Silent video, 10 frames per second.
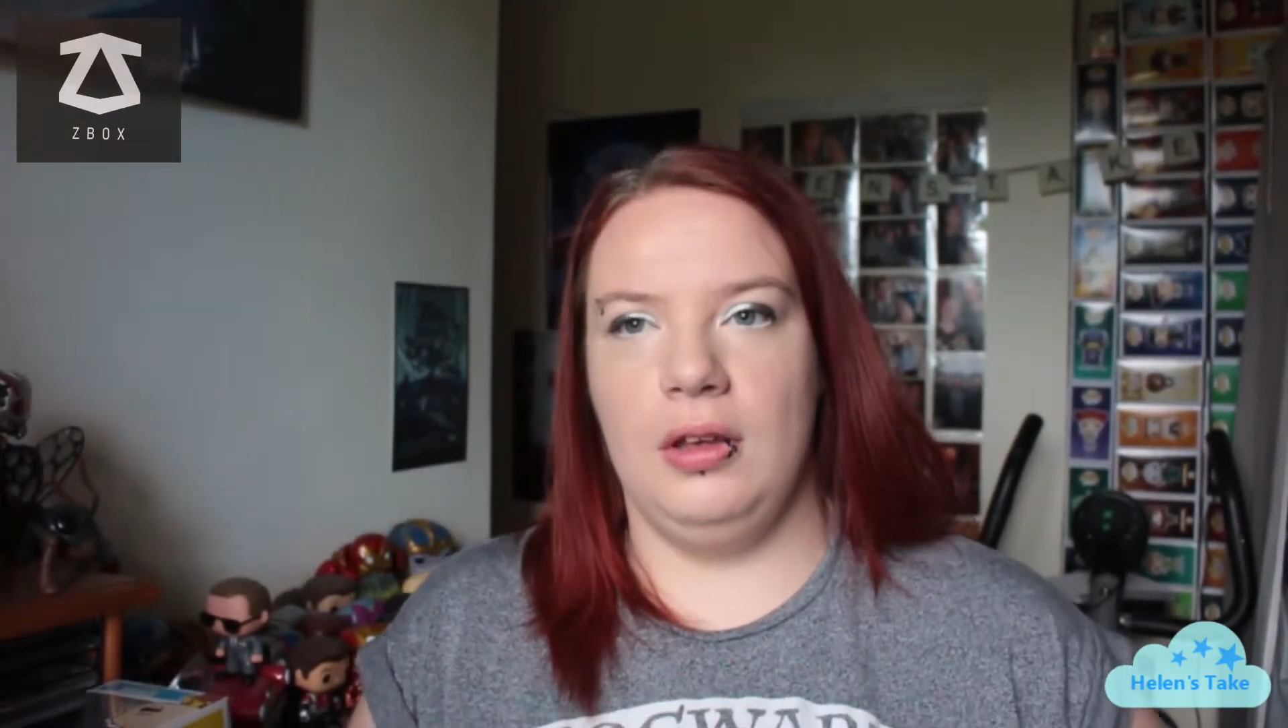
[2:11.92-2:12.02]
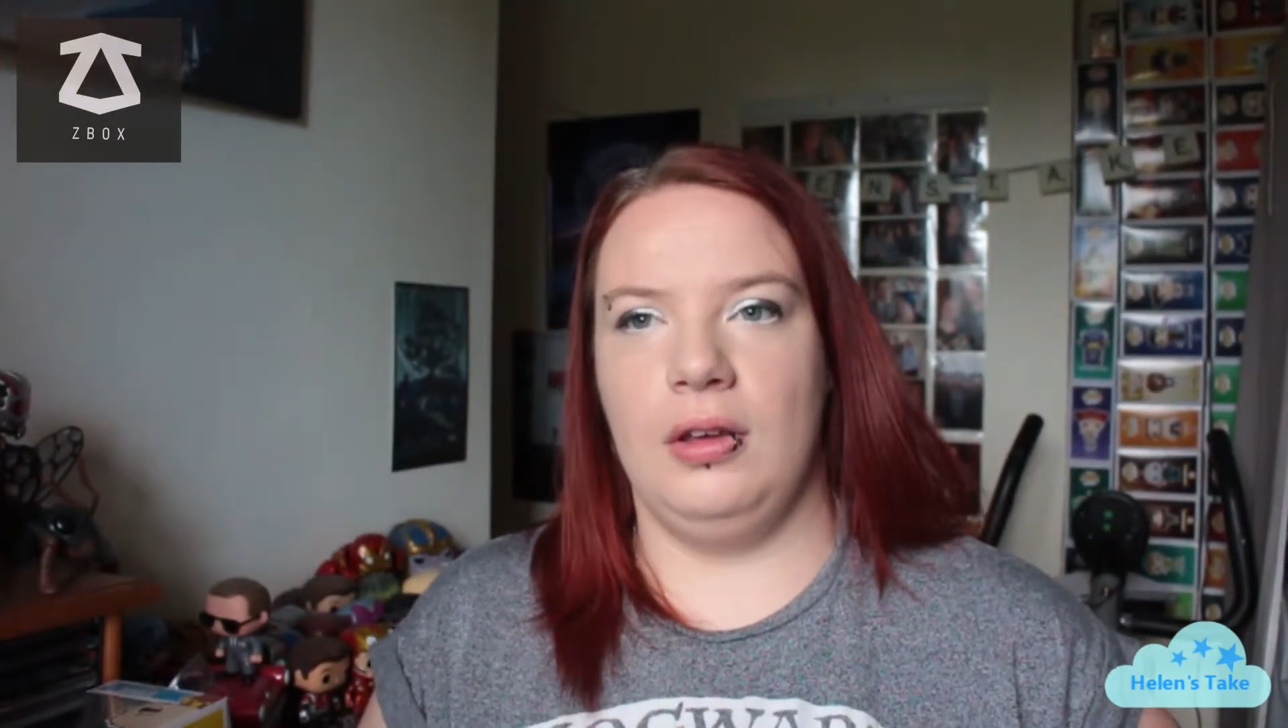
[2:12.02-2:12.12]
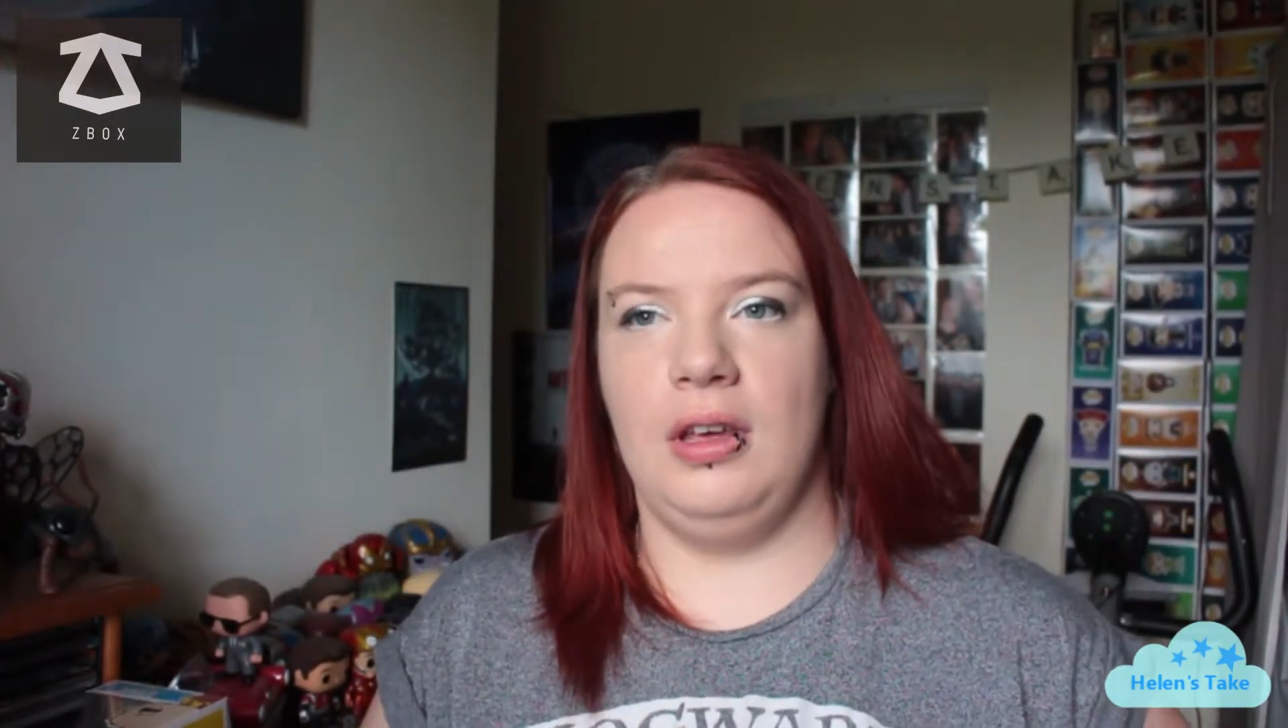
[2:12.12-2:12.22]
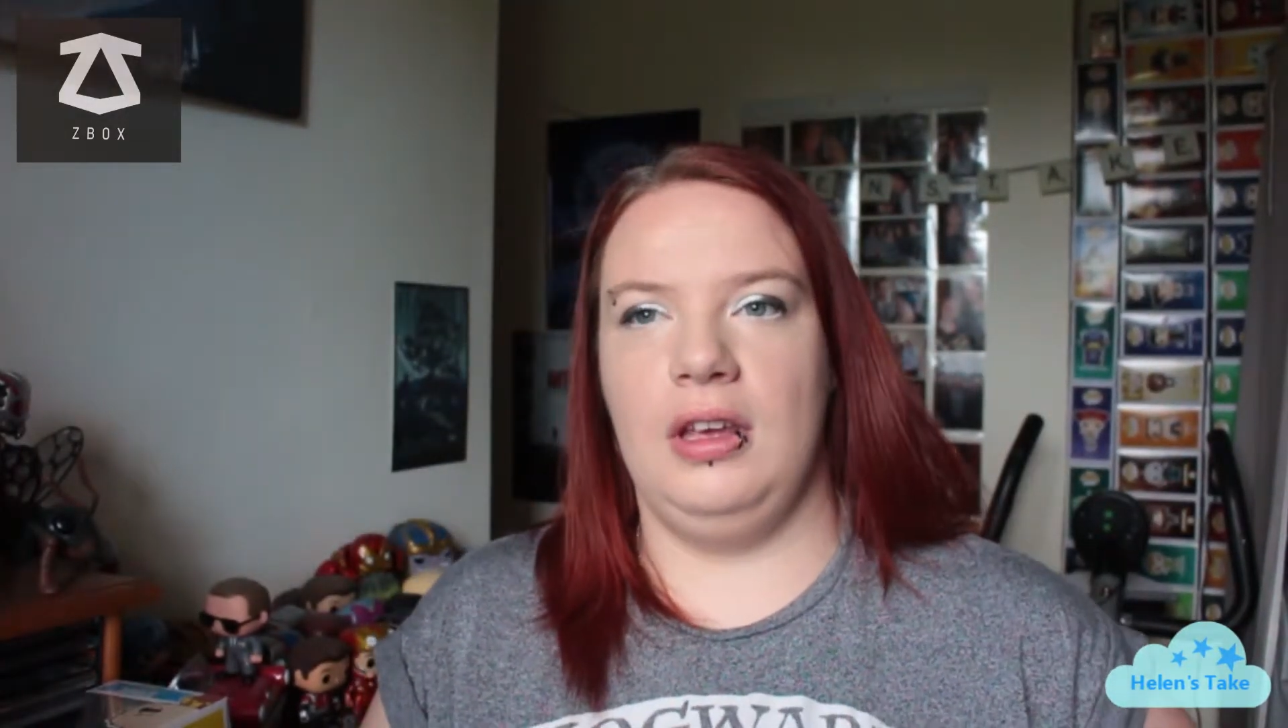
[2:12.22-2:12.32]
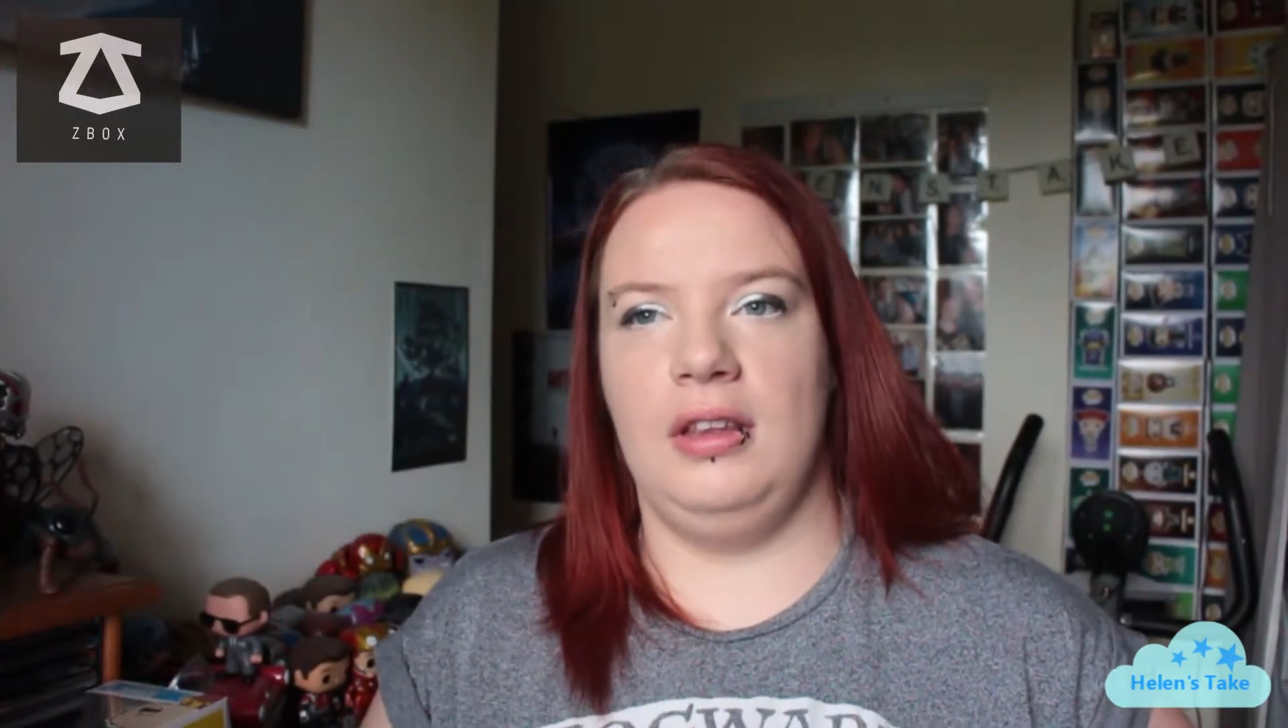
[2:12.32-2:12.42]

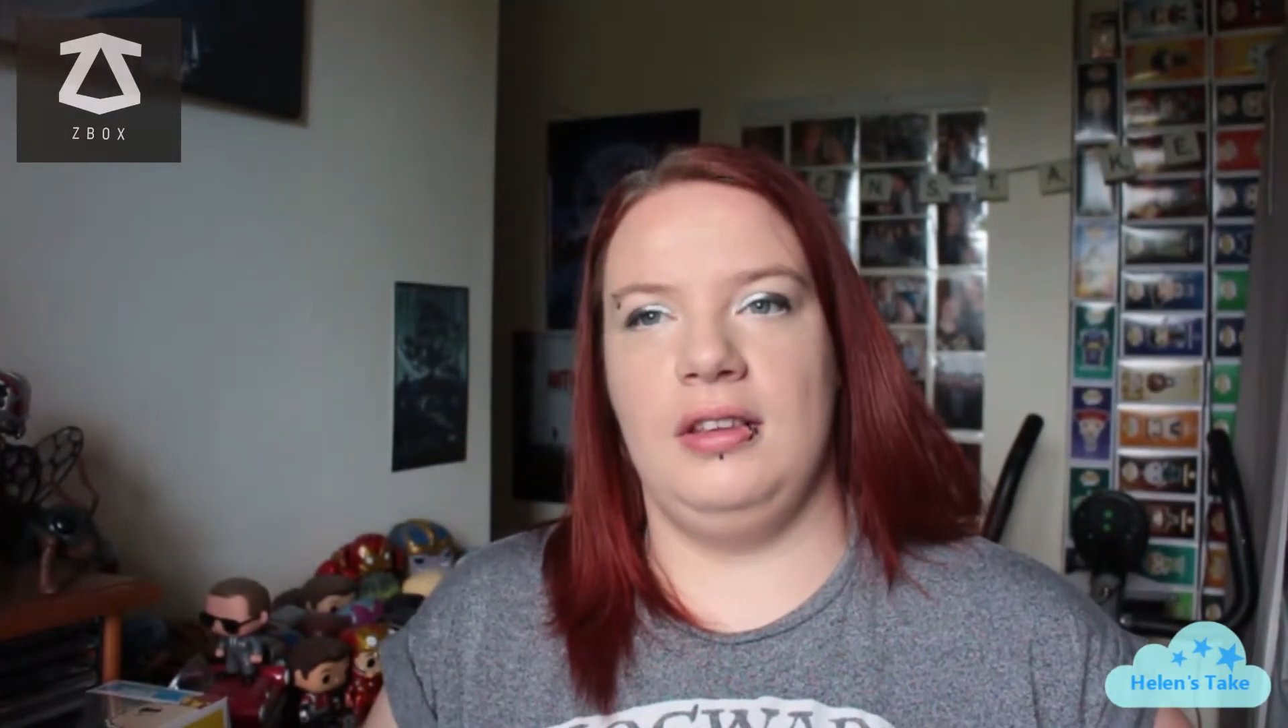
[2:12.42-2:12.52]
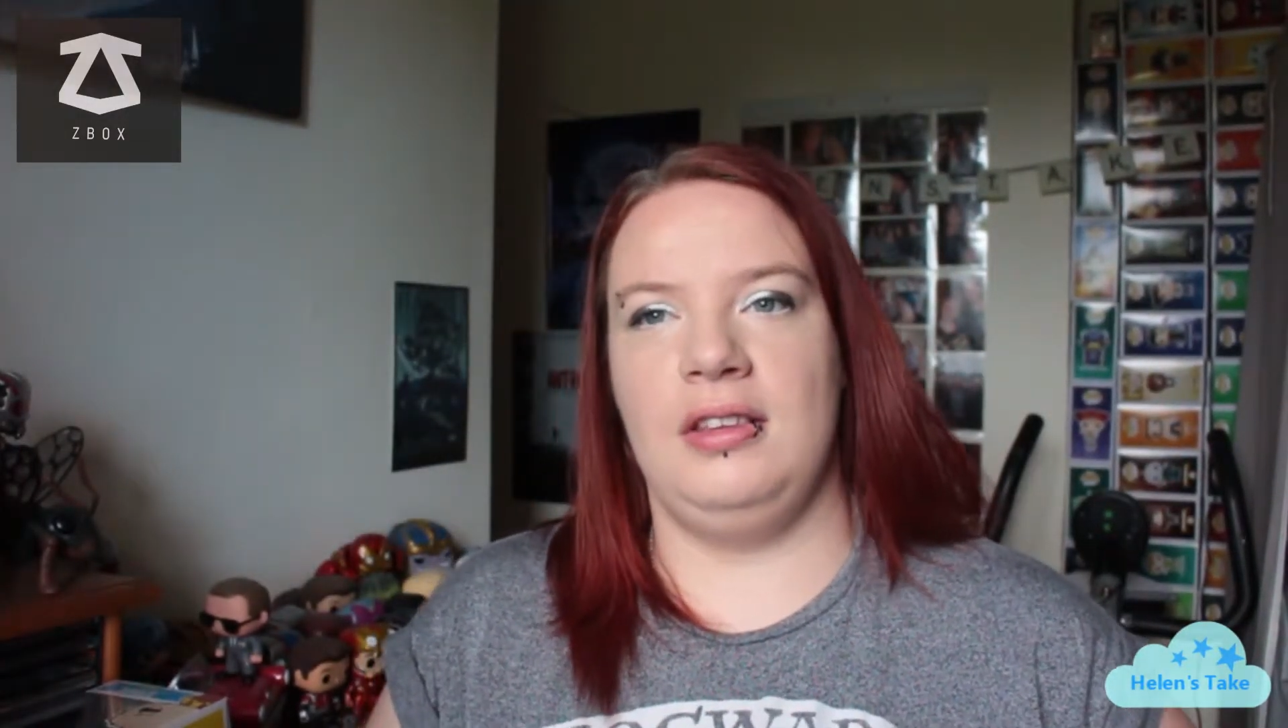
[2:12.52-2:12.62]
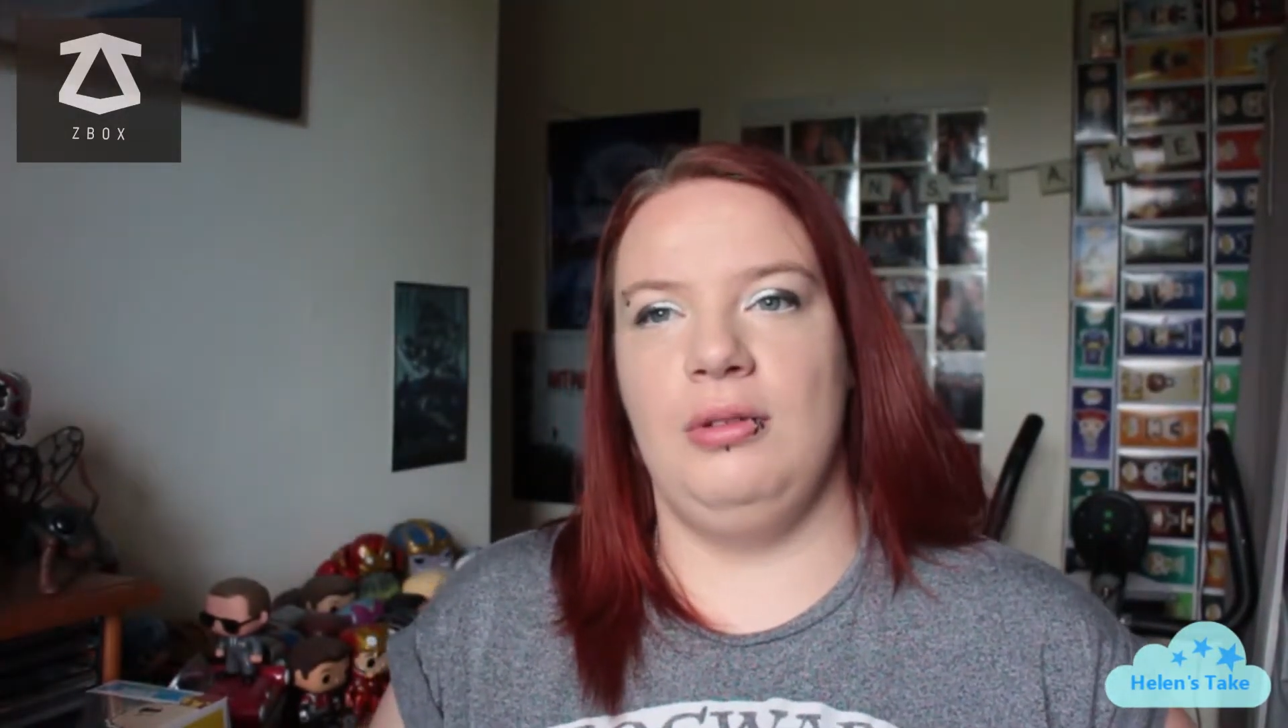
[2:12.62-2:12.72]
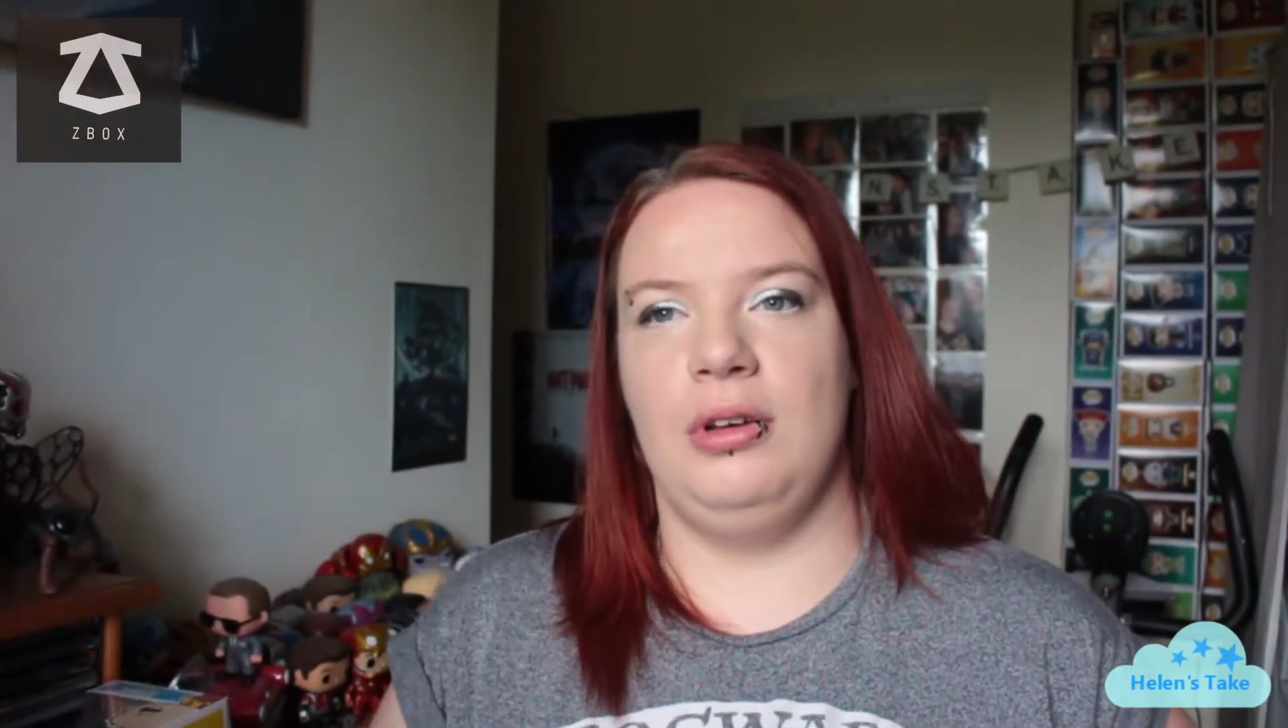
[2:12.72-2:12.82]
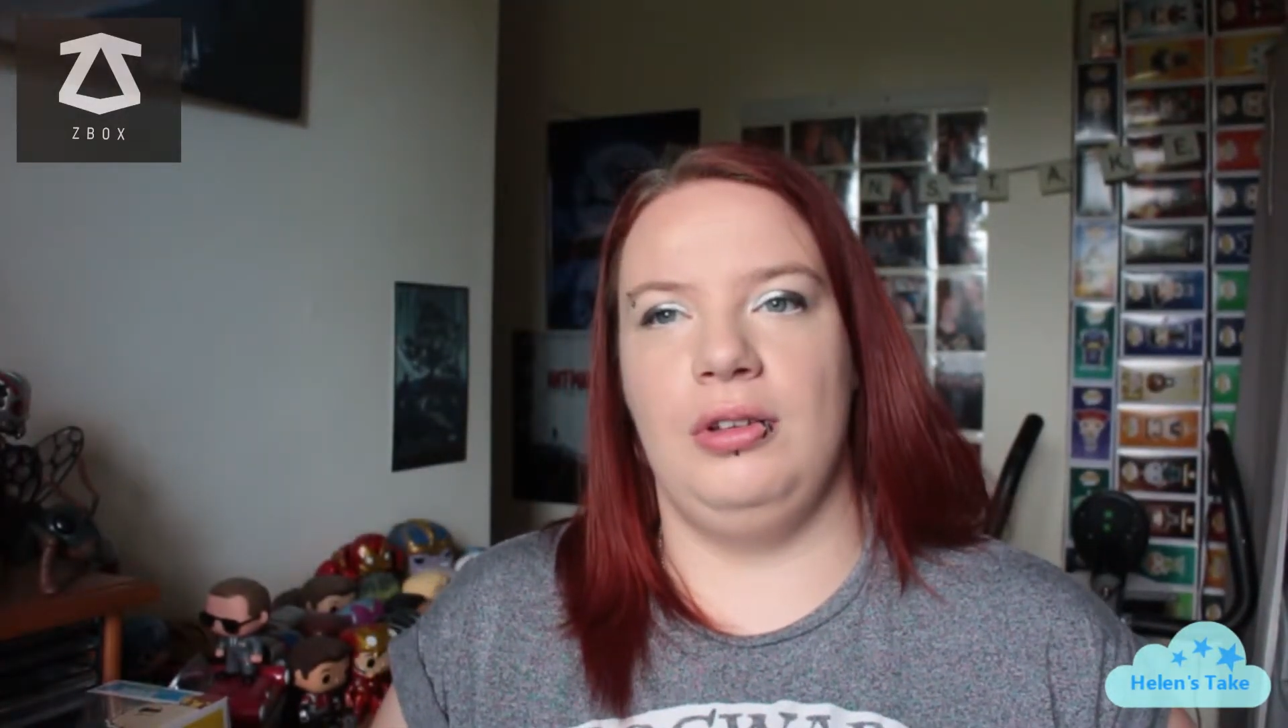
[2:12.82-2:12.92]
Okay, let's see what